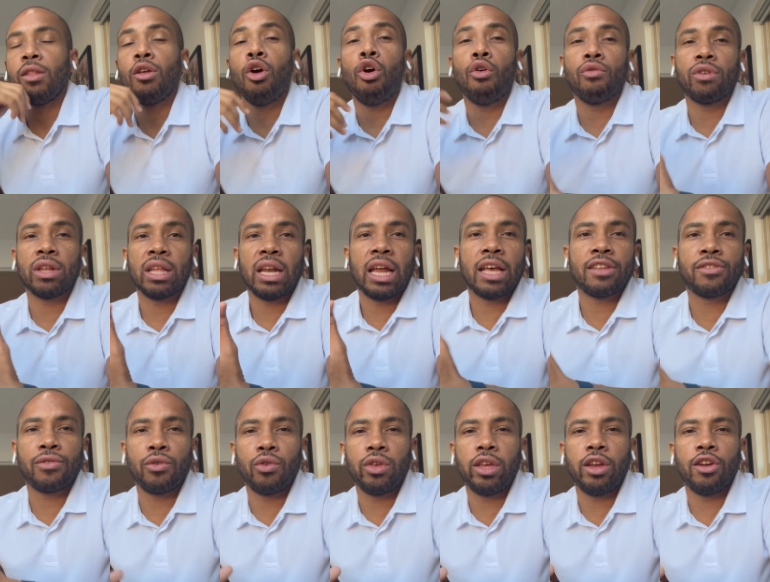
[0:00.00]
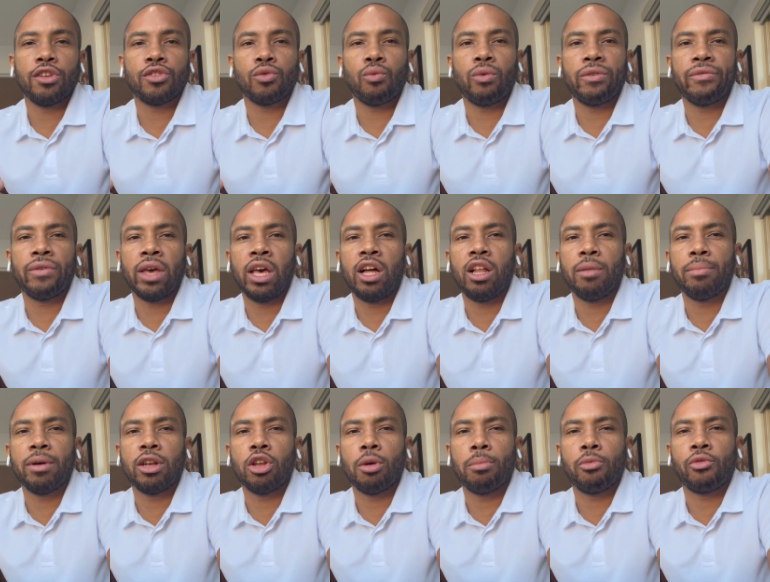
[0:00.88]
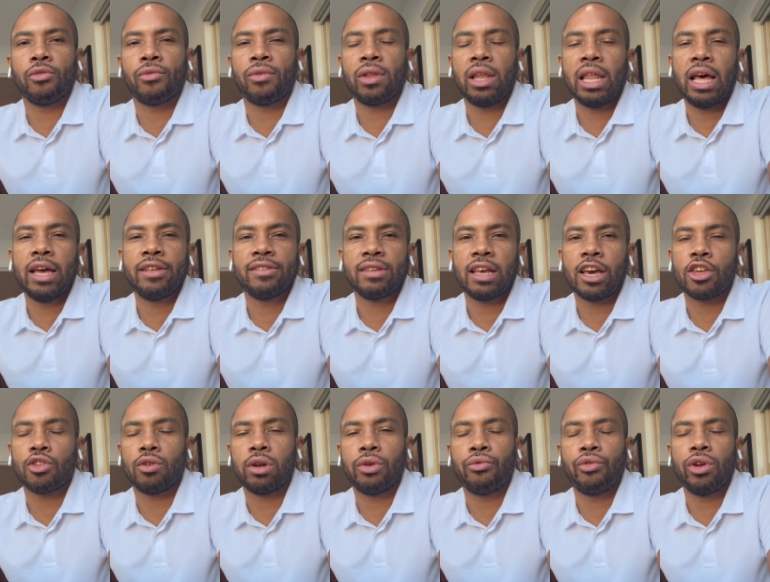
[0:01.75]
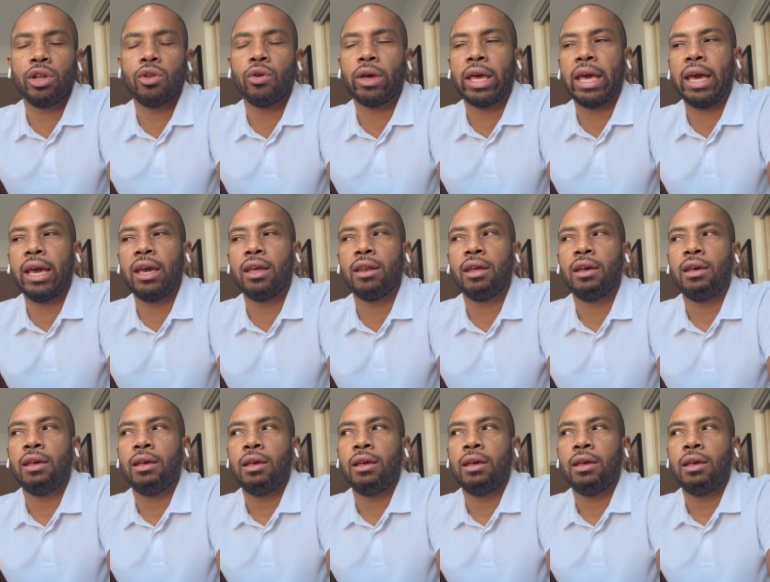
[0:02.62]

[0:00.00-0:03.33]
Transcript: Over the last few years, we've helped a number of clients actually relocate